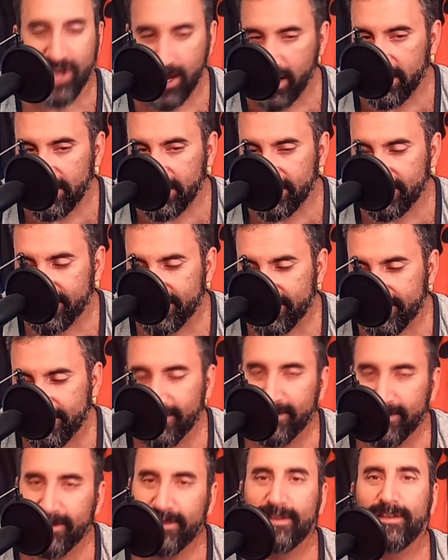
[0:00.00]
chains.
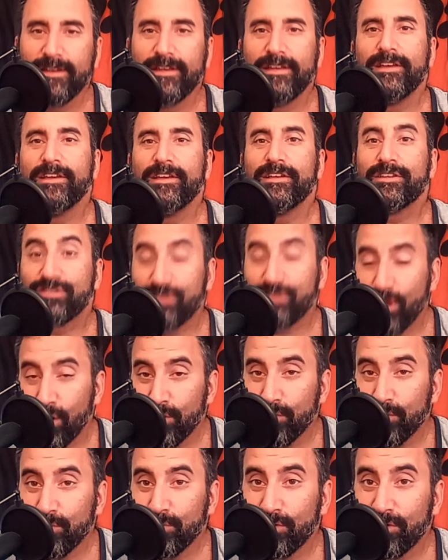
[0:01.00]

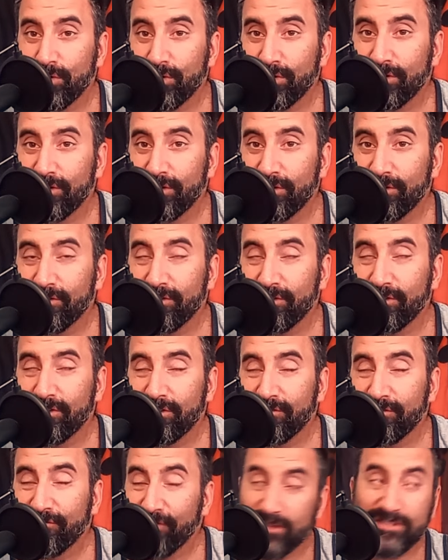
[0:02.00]
So,
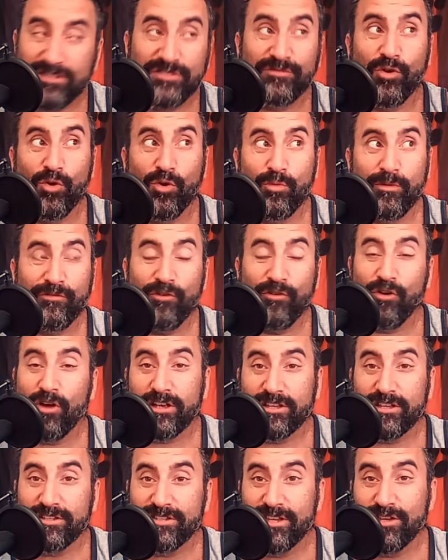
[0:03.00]
first of all, before I
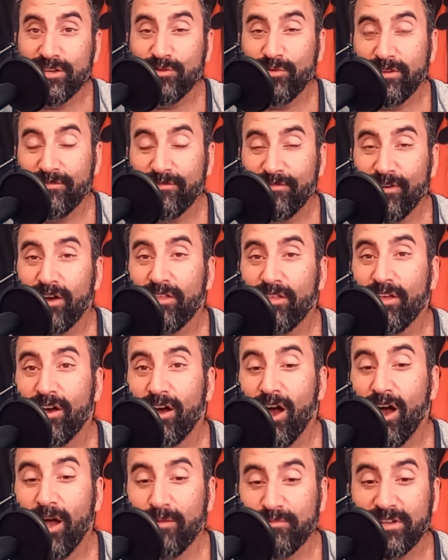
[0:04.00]
continue any further,
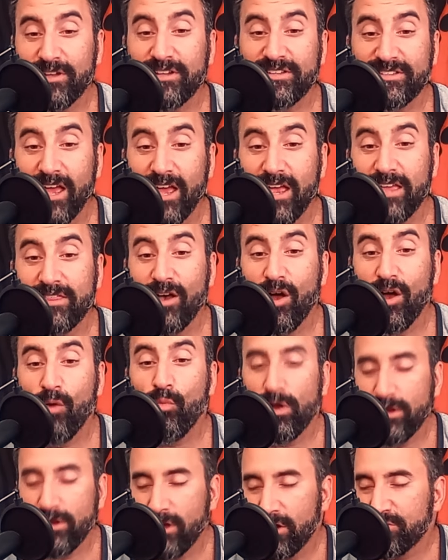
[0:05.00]
I'm going to say that
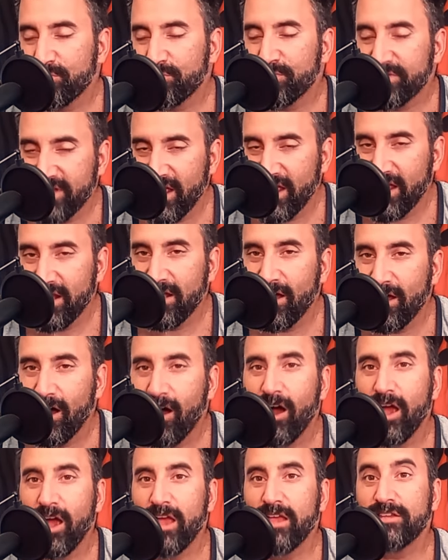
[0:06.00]
one hundred percent
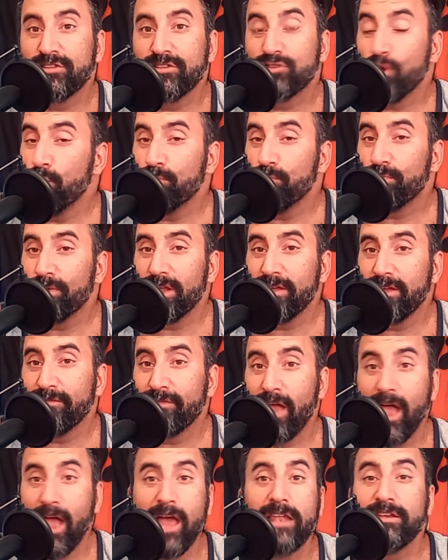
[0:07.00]
I don't believe
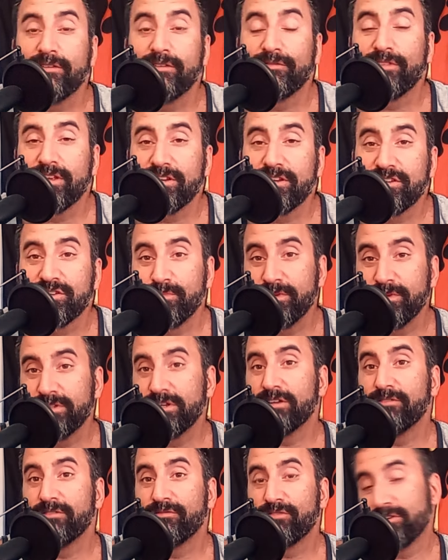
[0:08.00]
that any of this should be
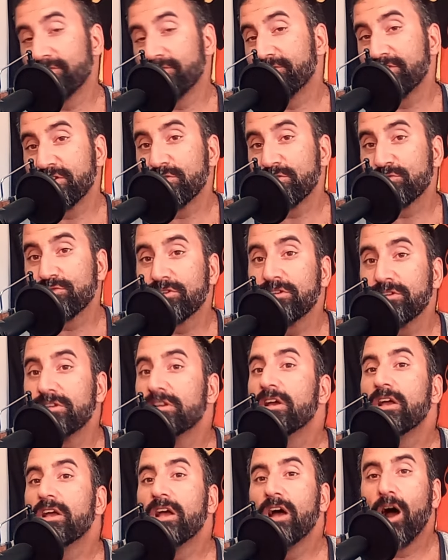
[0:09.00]
done in front of children.
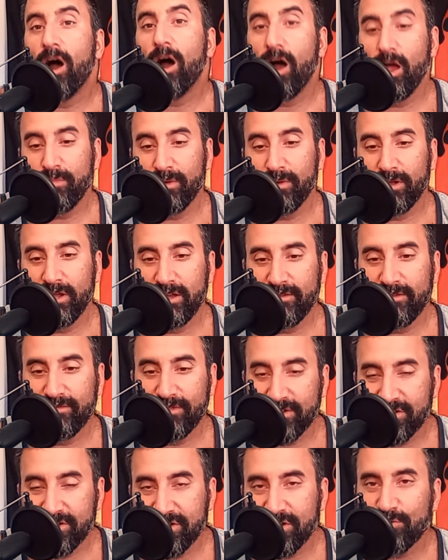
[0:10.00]
I believe
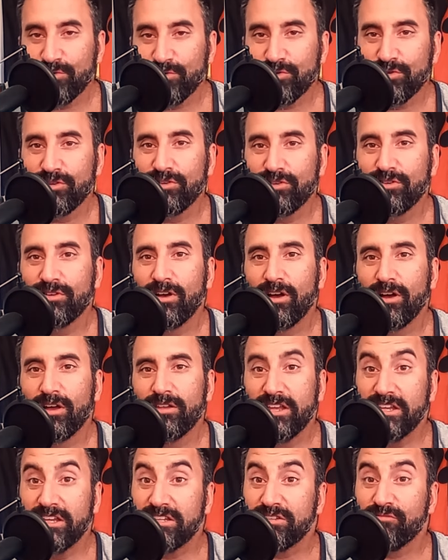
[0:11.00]
that children
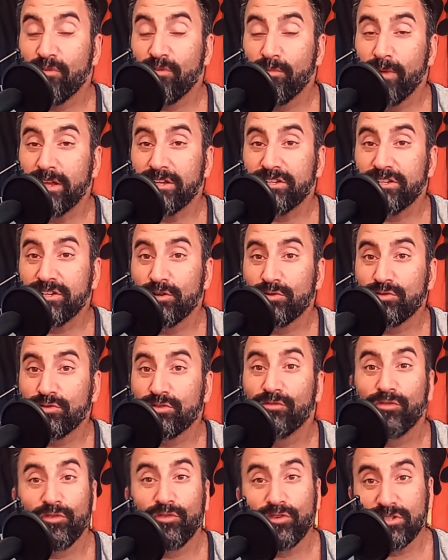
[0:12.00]
need to remain
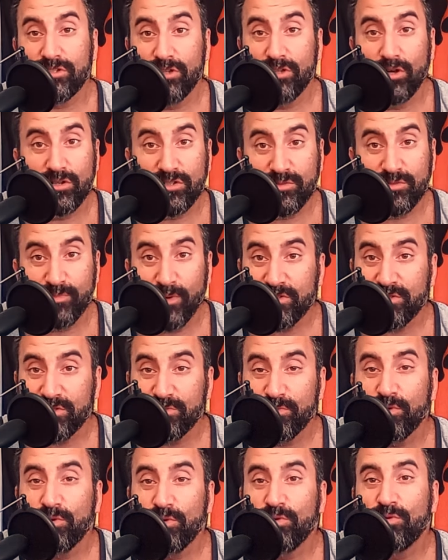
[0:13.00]
children for as long as
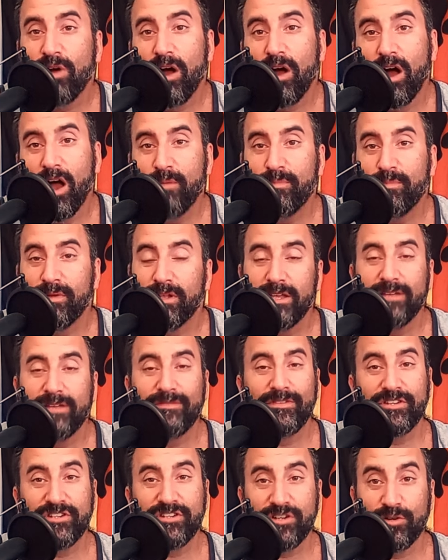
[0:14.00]
possible. I
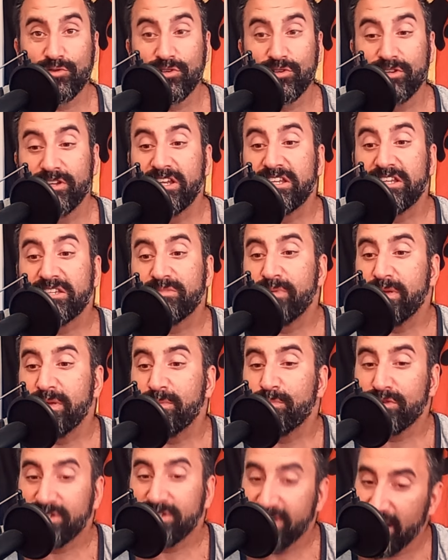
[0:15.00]
believe that children need to be
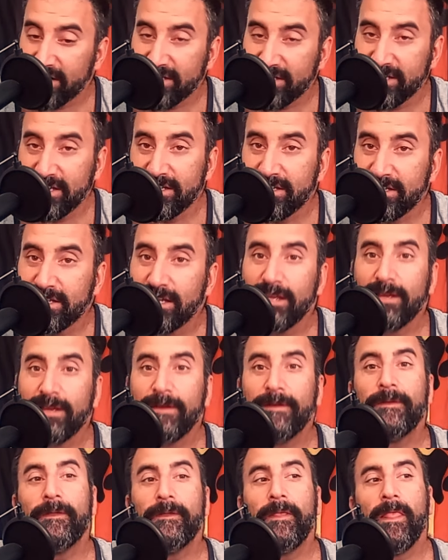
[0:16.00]
protected.
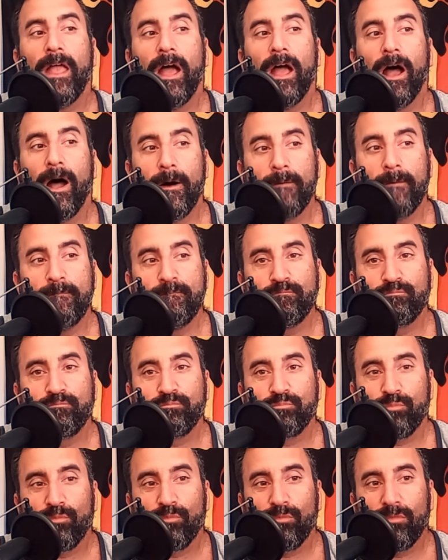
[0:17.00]
Um,
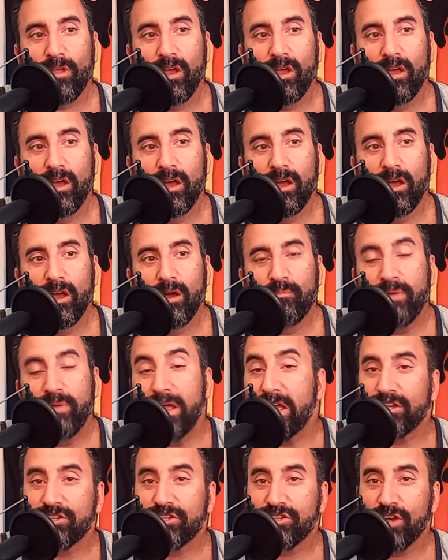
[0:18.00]

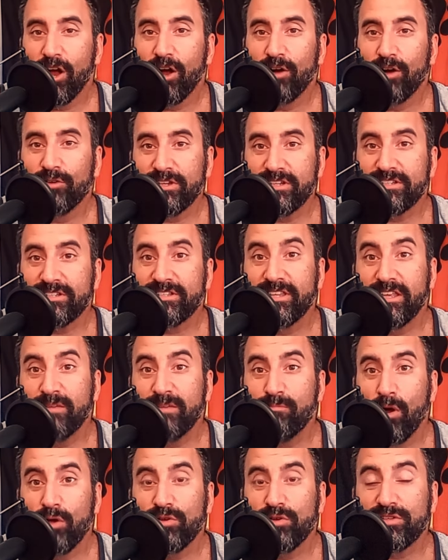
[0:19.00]
being a child is the
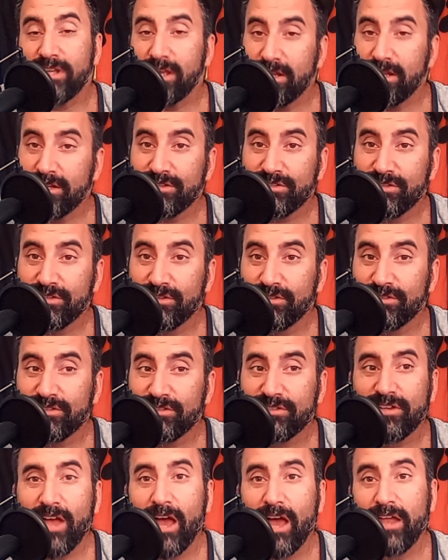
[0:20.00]
most
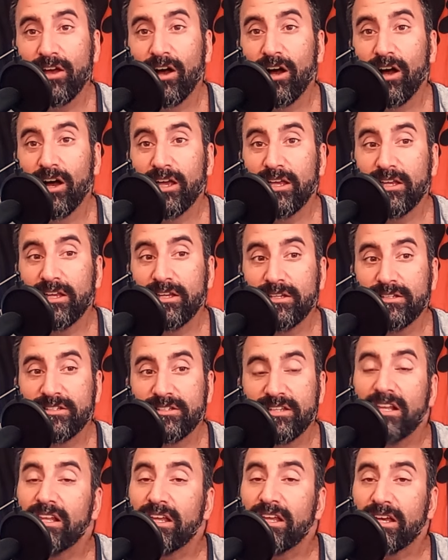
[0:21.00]
innocent and
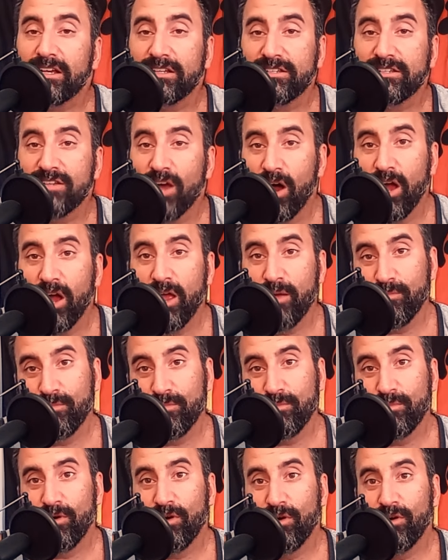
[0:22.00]
idyllic
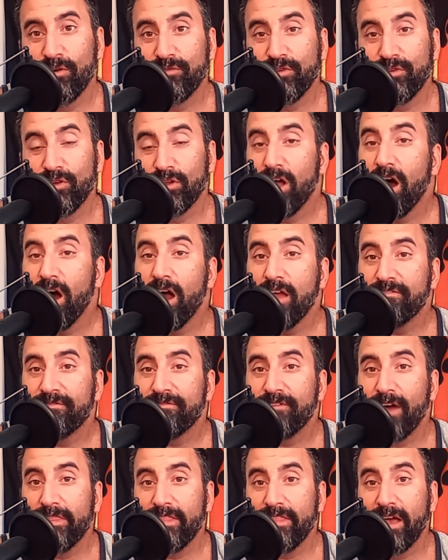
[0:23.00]
time of your life,
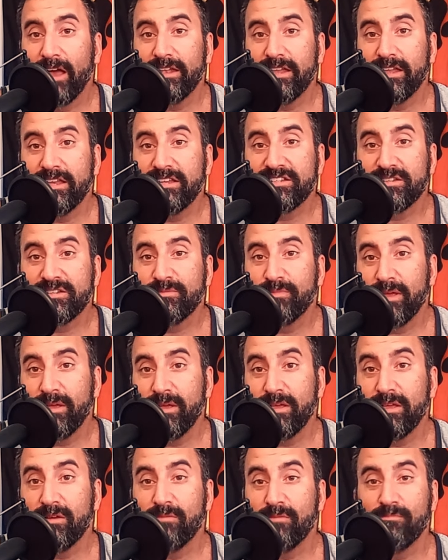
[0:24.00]
and that needs to
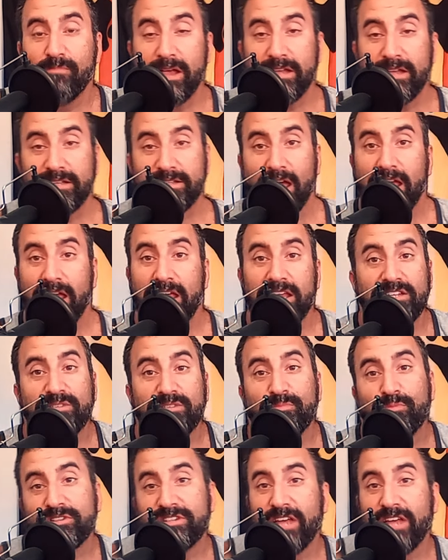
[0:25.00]
be
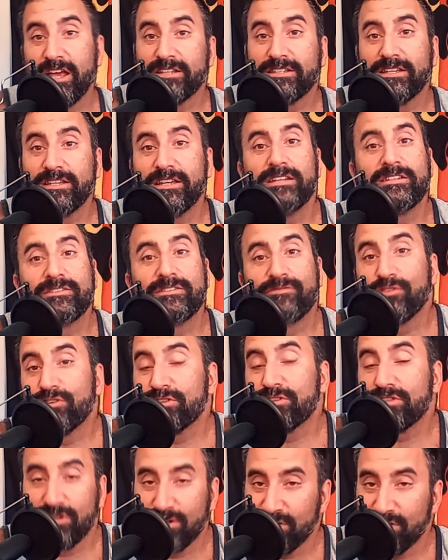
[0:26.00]
maintained, protected for
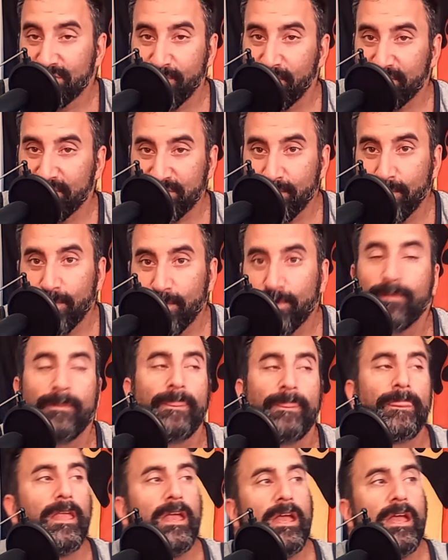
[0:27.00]
as long as possible.
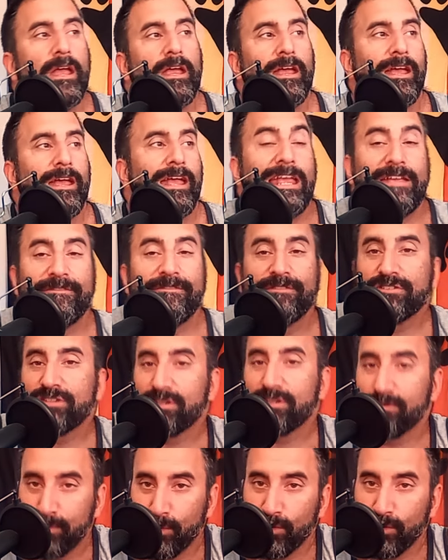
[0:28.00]
Even to
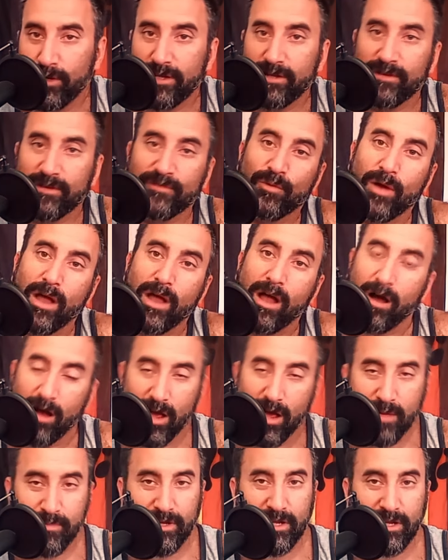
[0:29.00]
the point of where
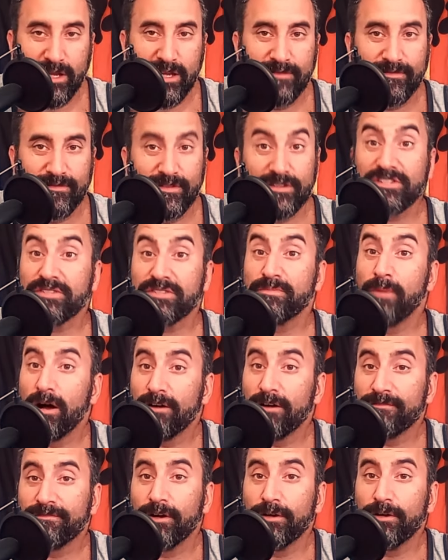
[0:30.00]
I believe that
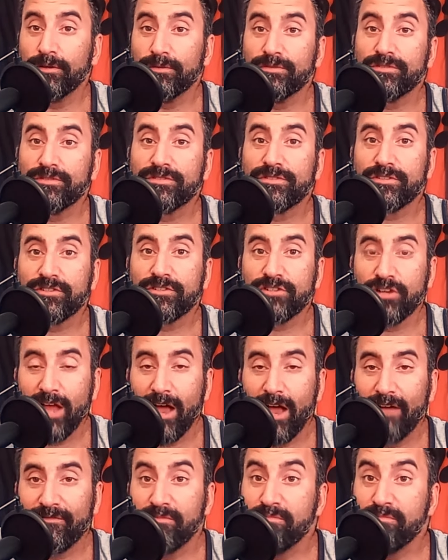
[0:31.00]
smartphones should
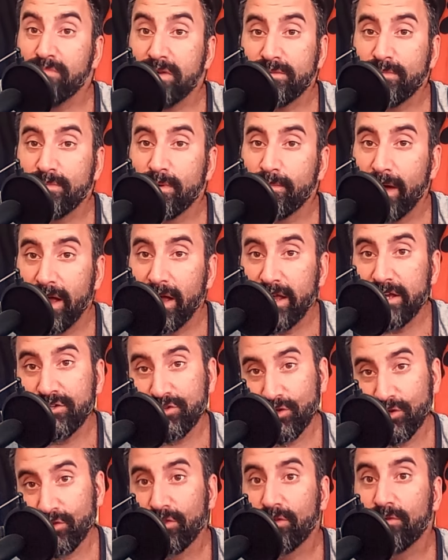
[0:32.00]
have a minimum
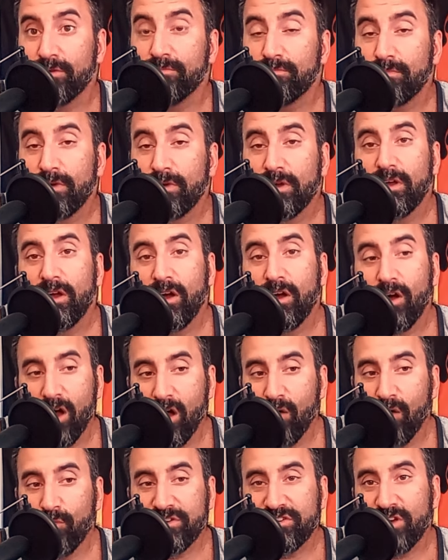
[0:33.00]
age on them,
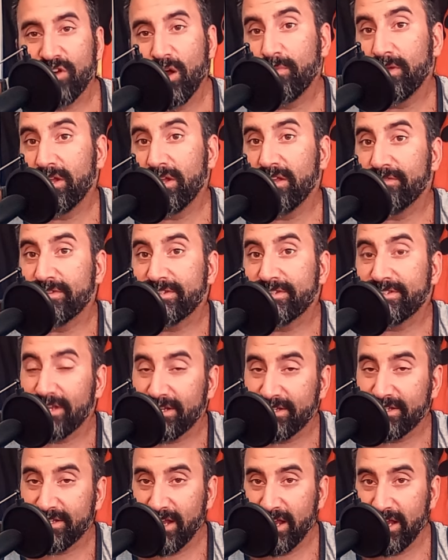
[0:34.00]
uh, which I believe is
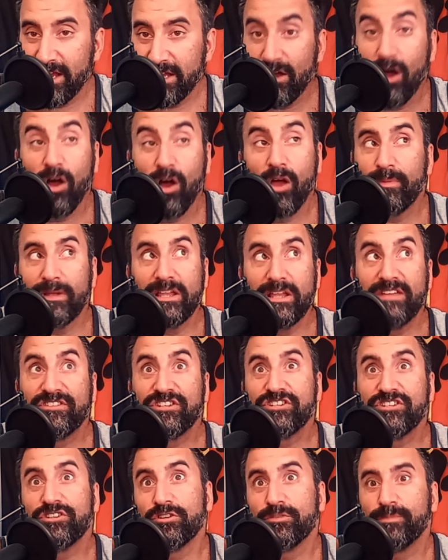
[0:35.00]
sixteen. I believe
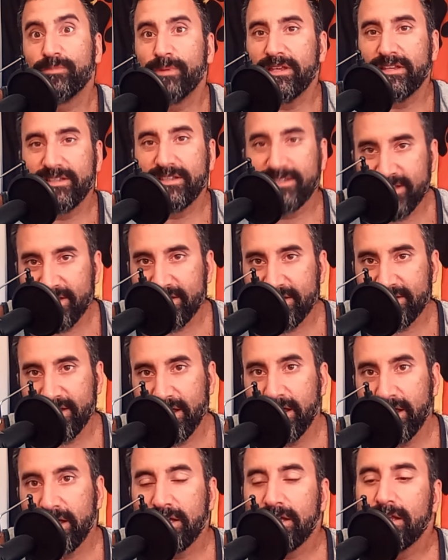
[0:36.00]
should be
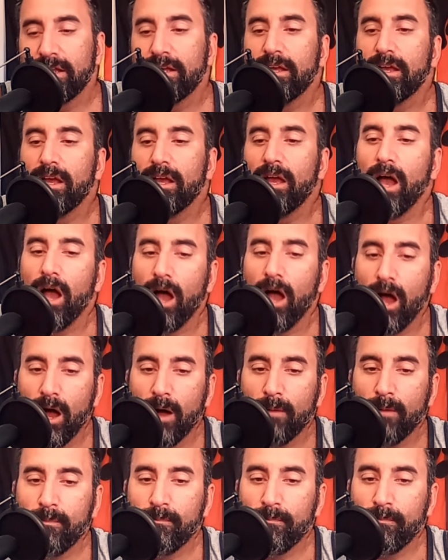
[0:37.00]
sixteen.
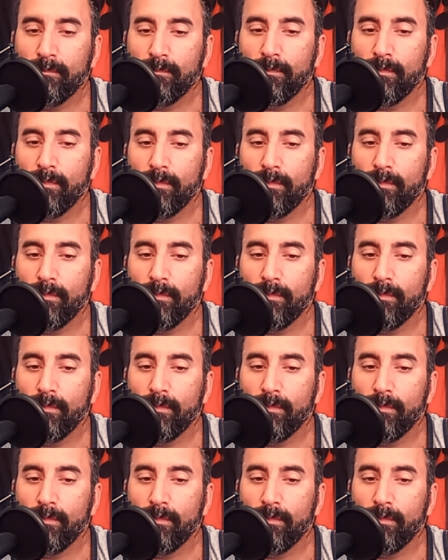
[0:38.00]
Um,